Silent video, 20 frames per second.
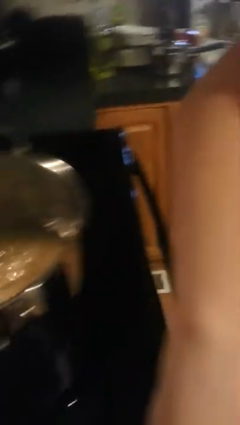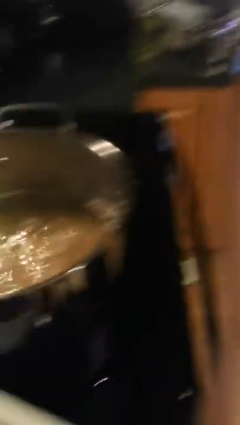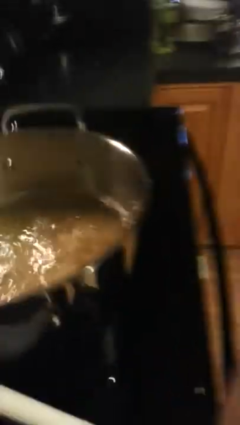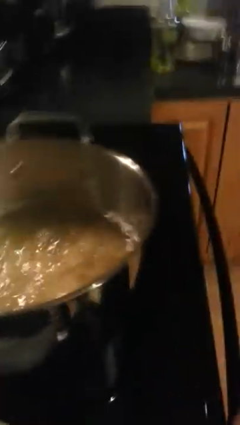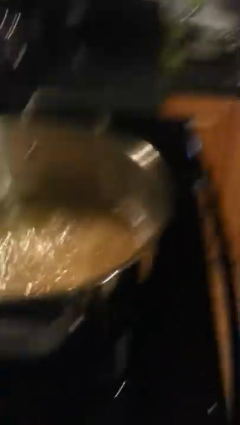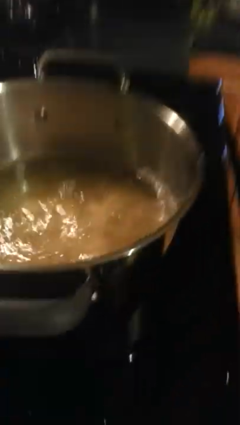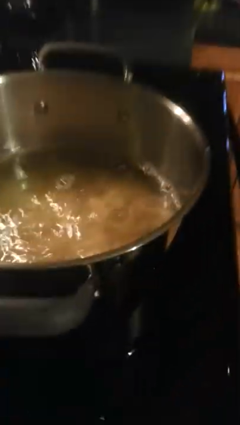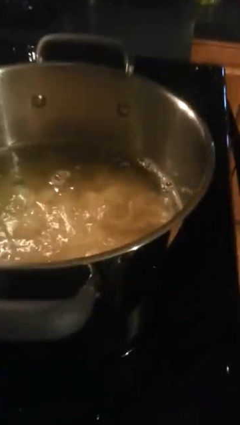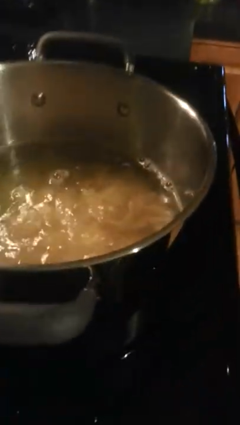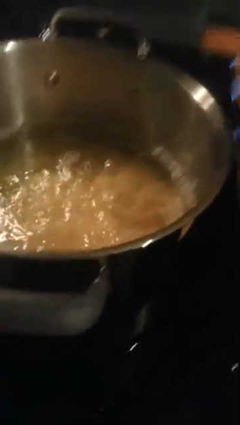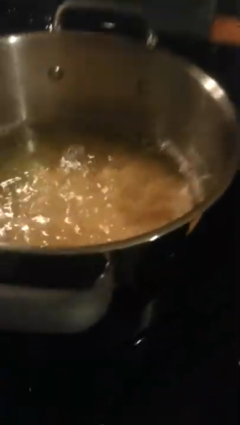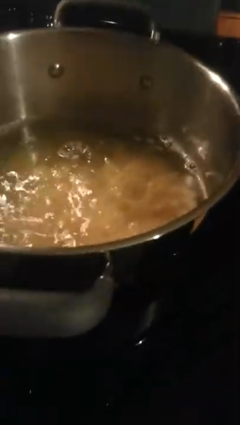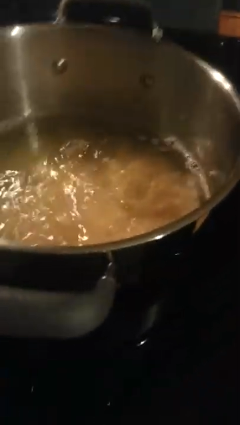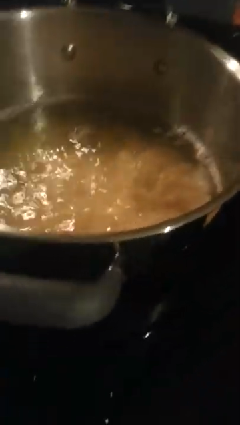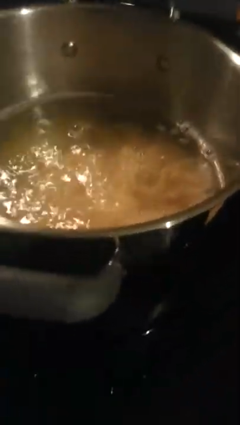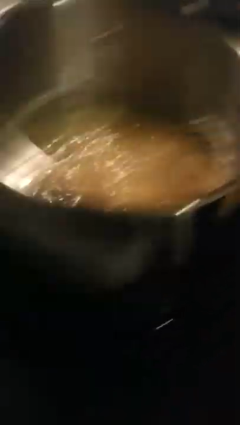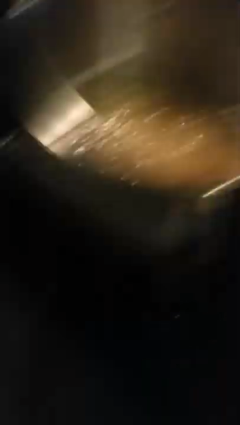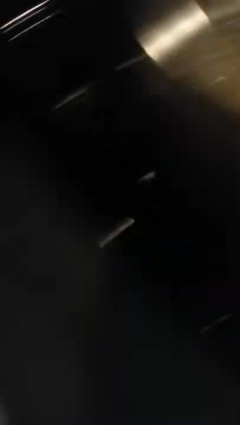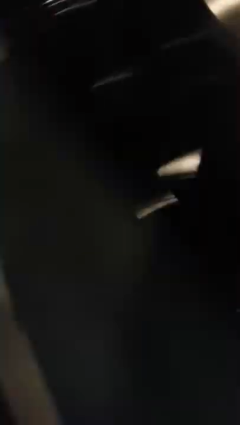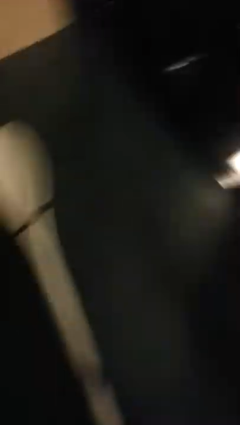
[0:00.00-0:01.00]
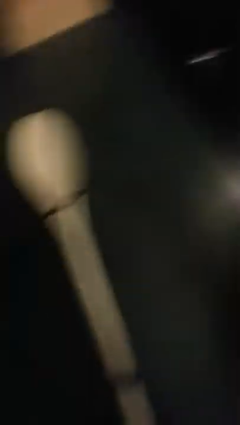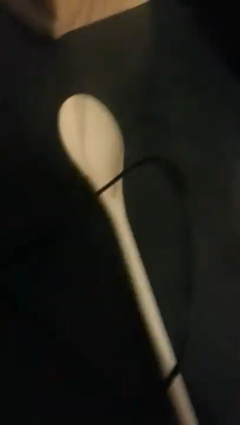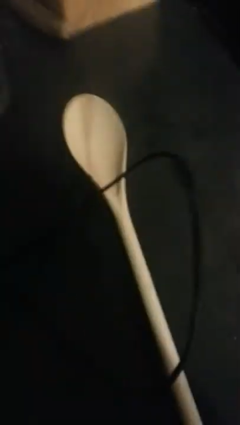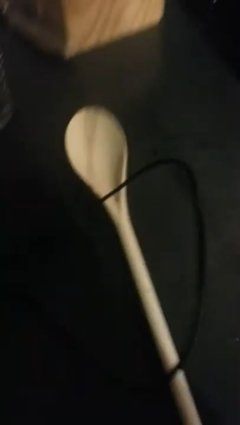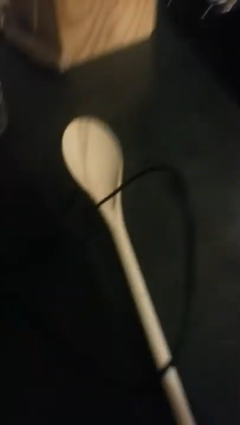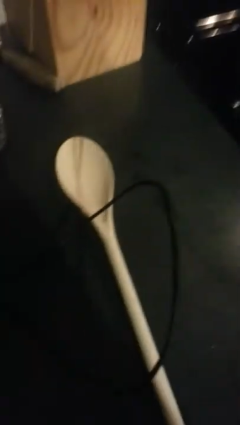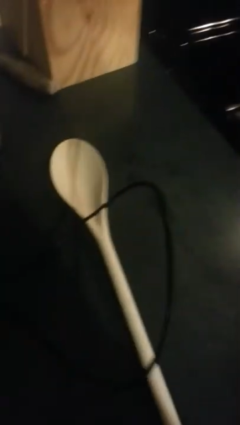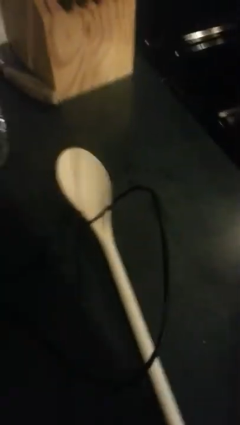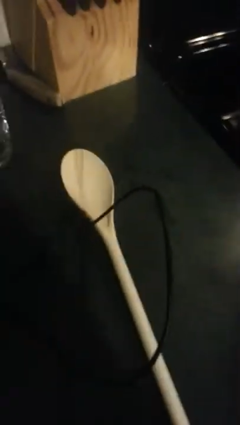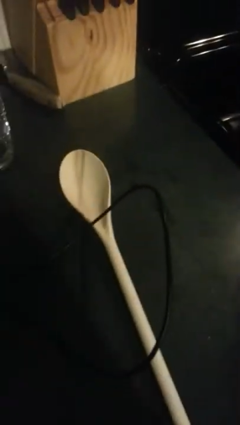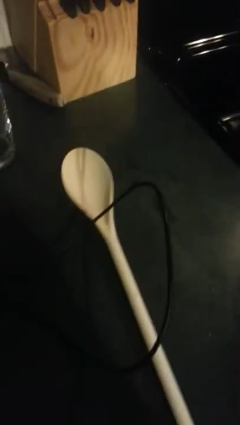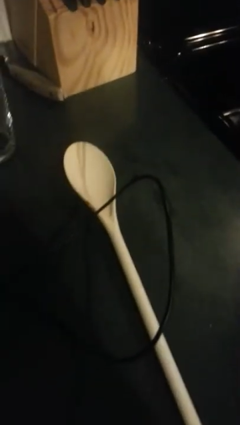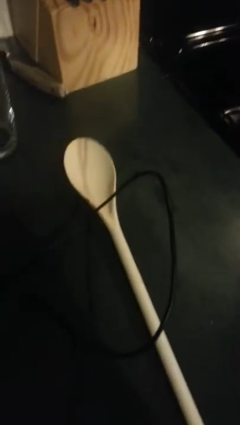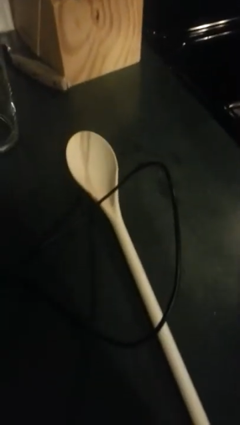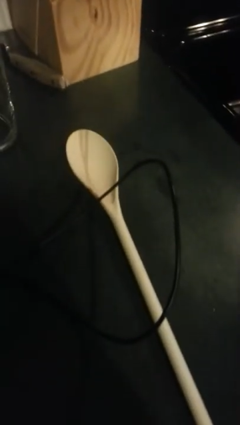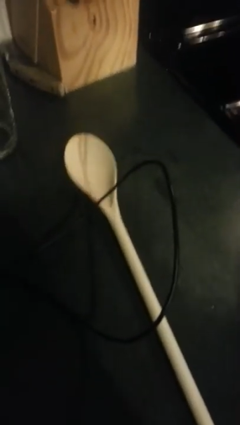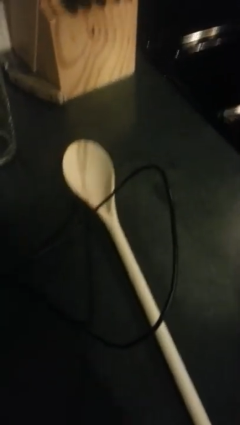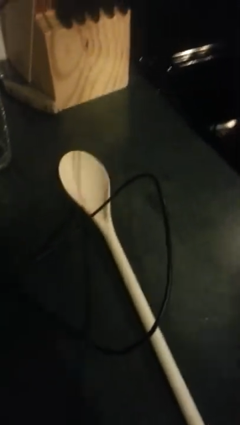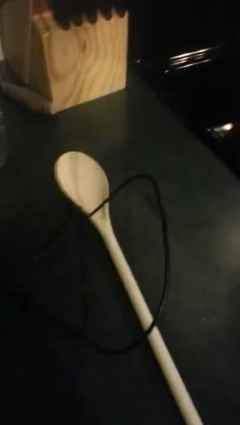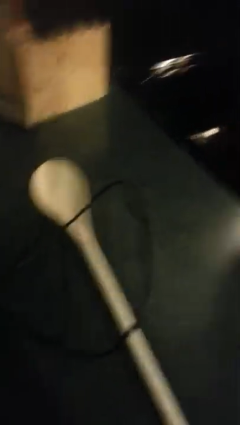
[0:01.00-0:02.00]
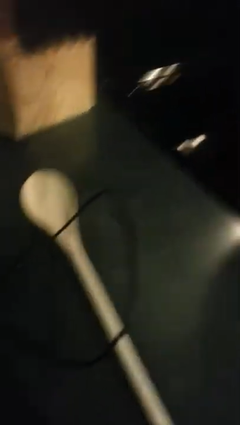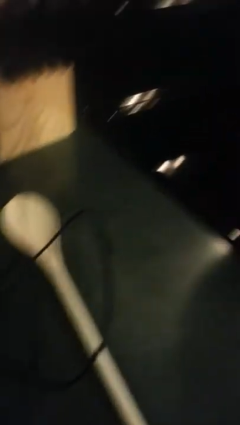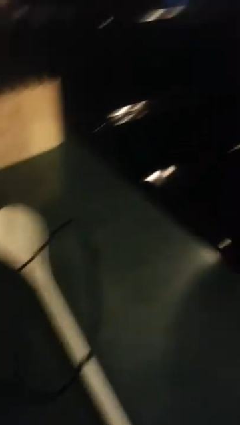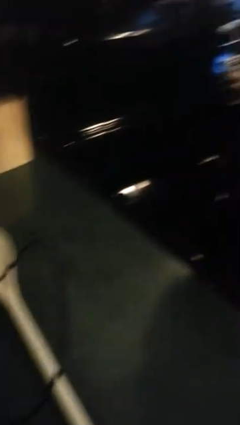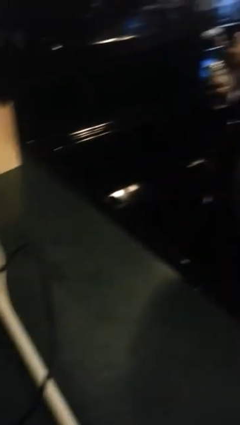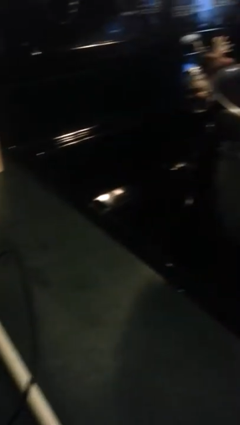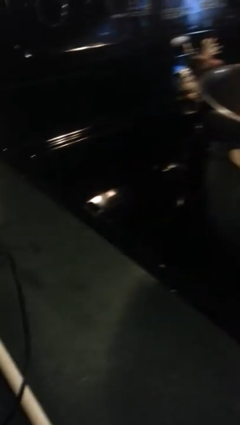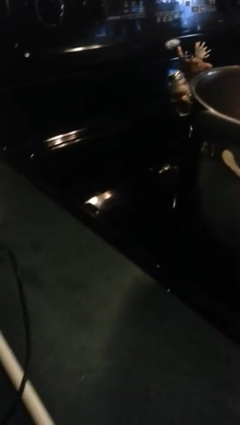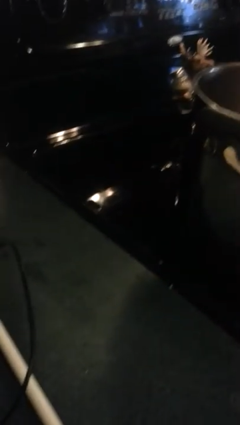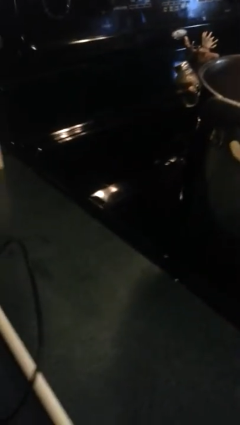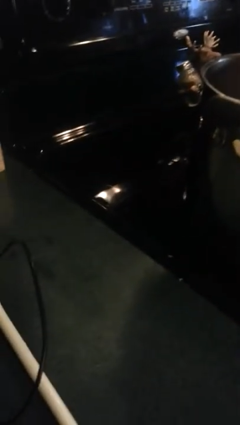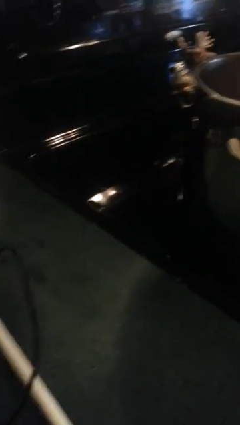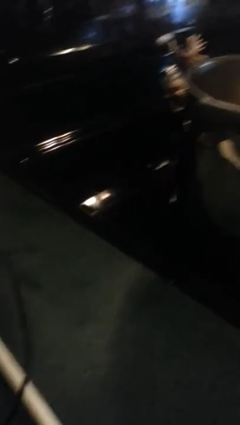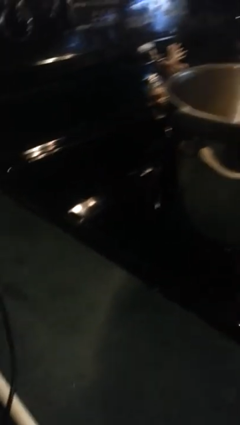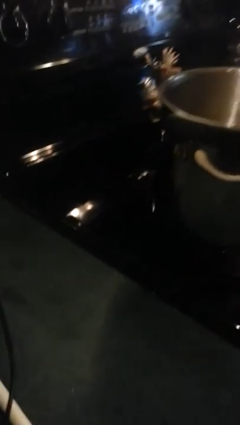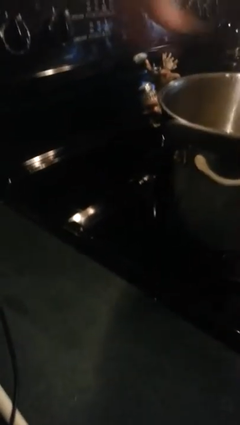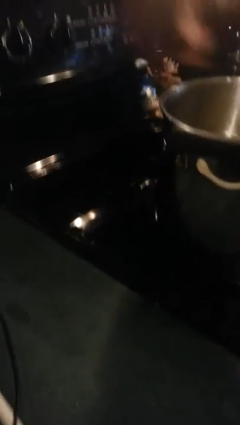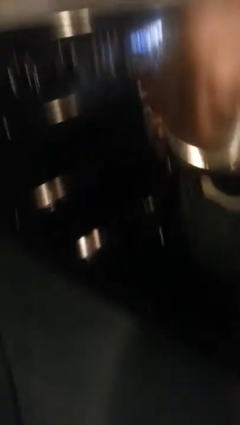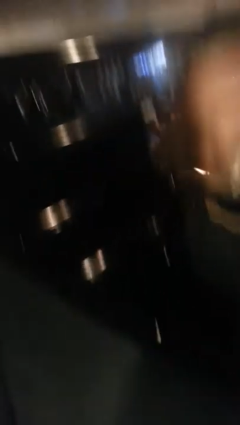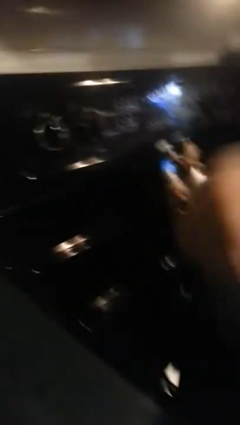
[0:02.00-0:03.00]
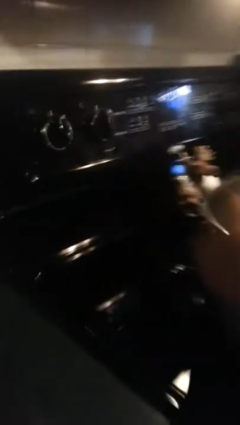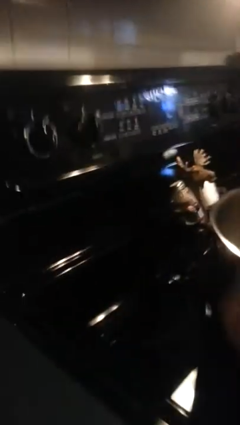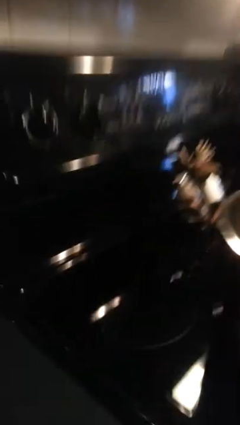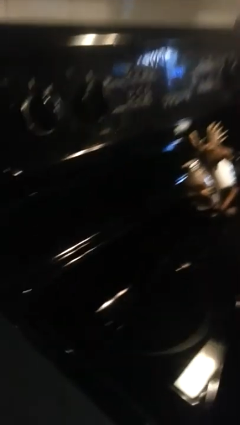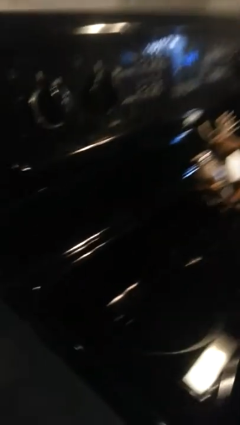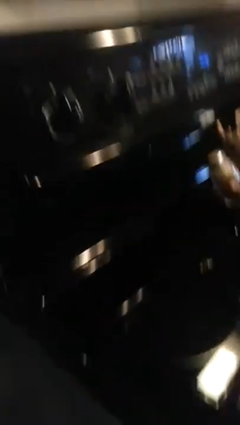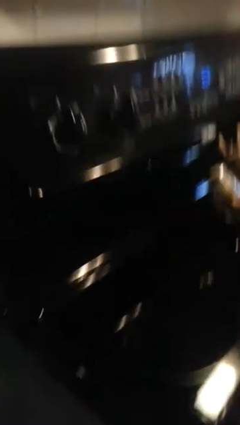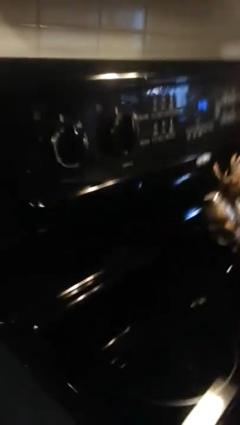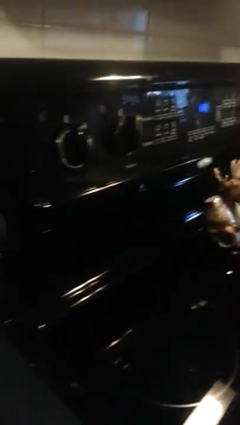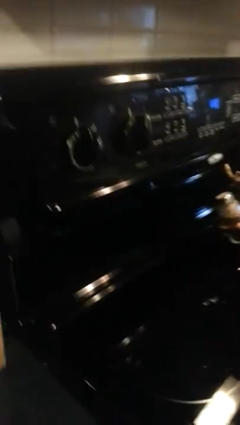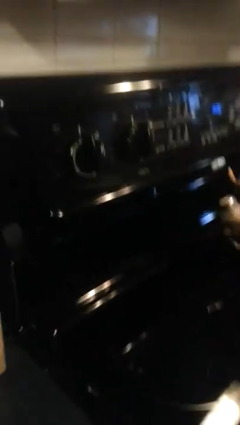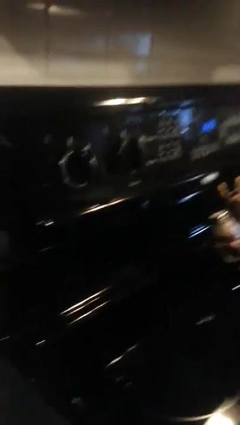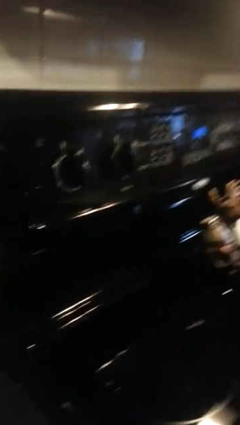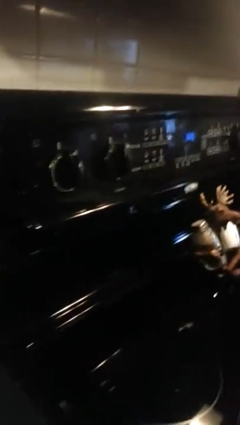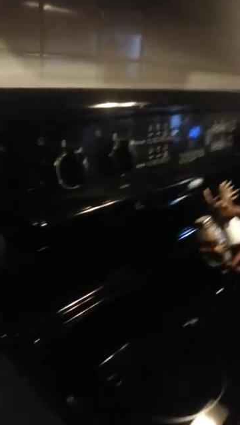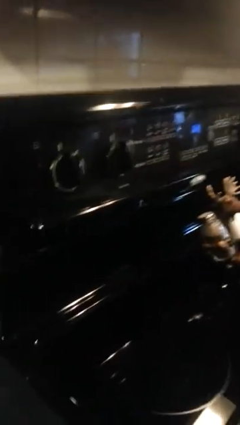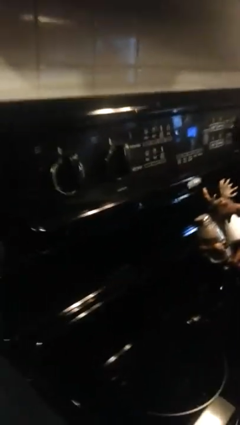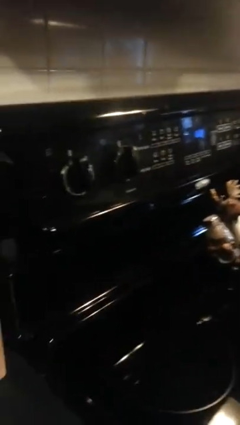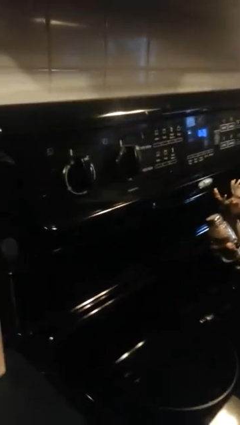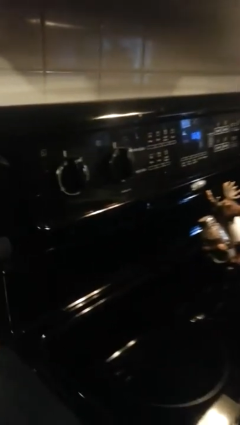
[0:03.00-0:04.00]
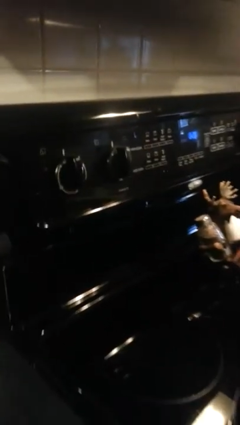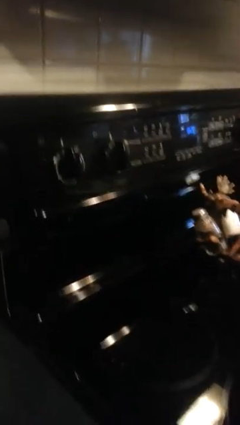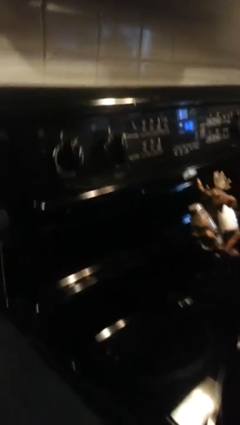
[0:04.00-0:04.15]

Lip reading: Nobody's mouth can be seen.